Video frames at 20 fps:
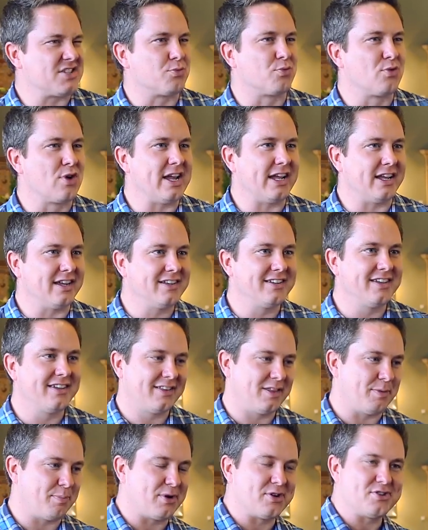it's rigged.
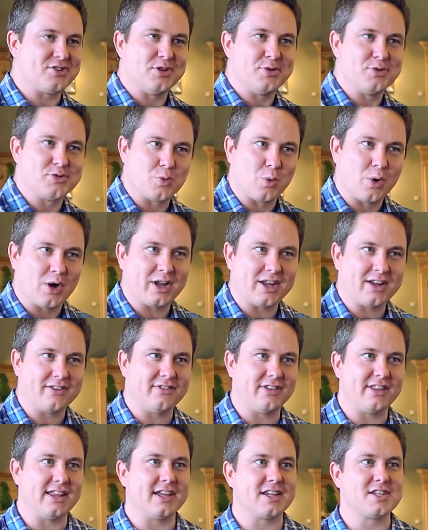The person who's working
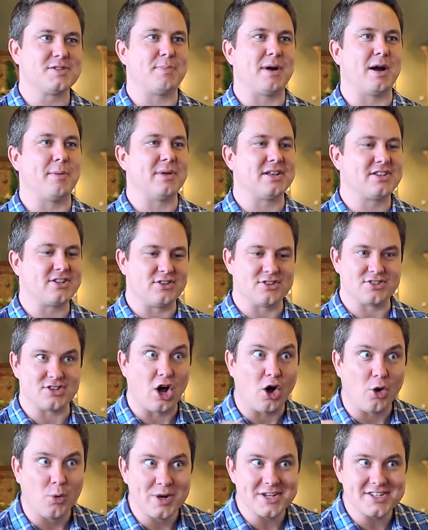for the experimenter is
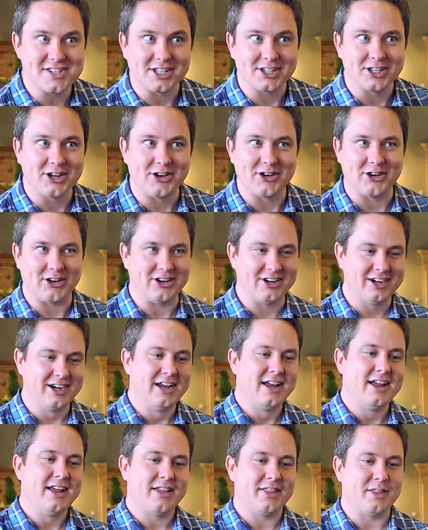always the learner.
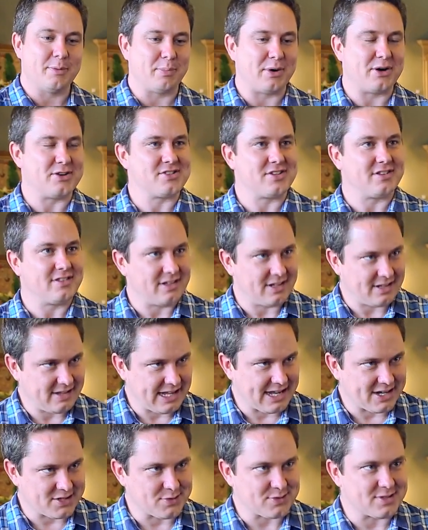Mm-hmm. The person,
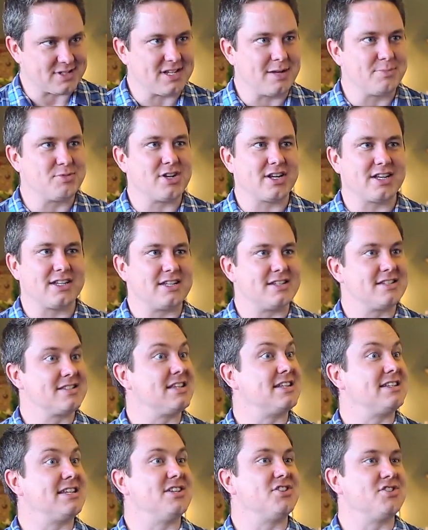the actual subject, is
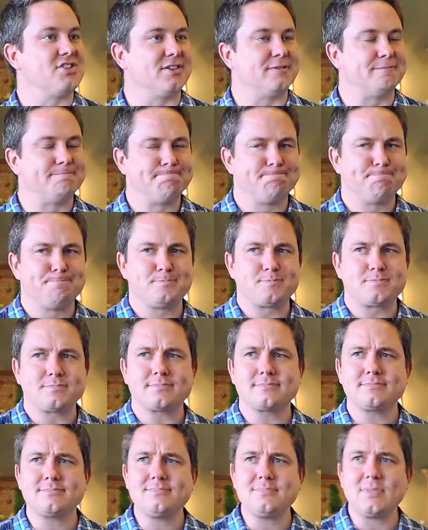the teacher.
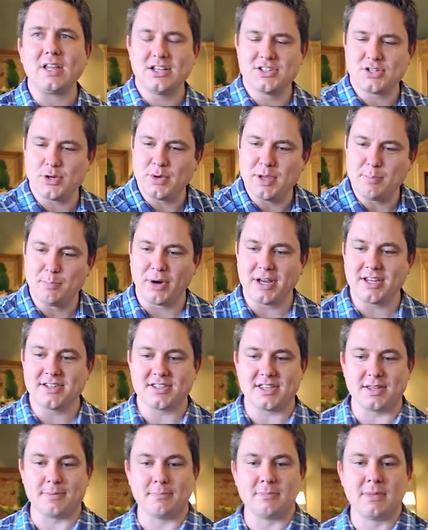So he
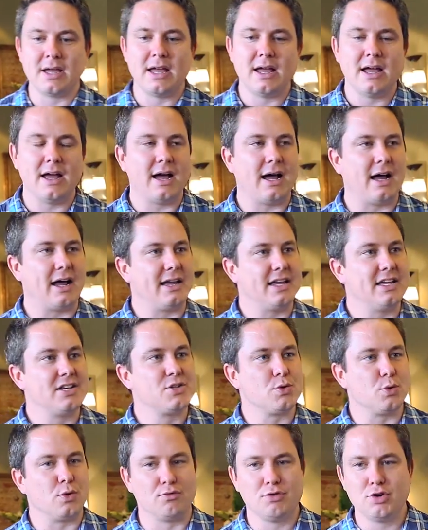brings them
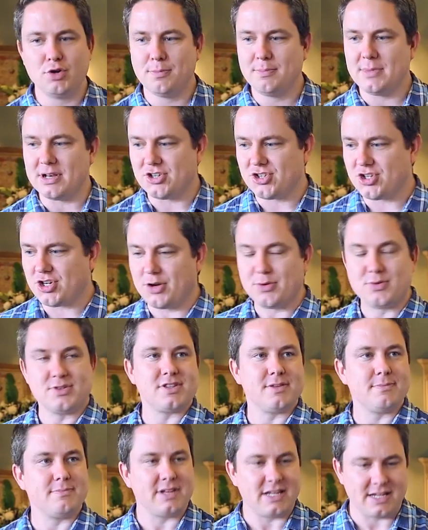into a room and
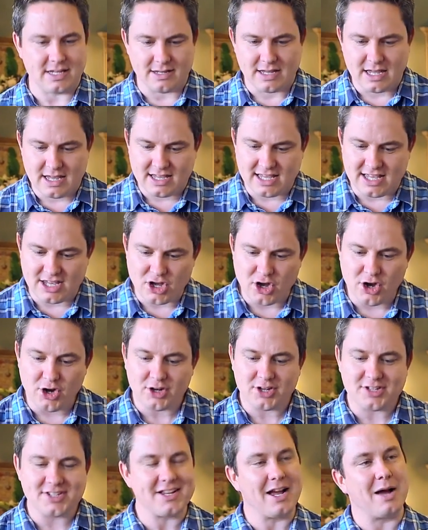shows them. He
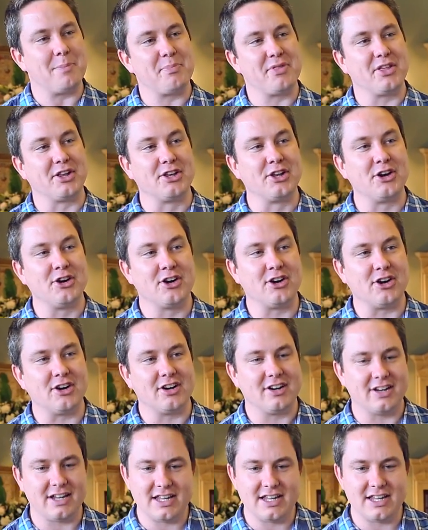hooks up the learner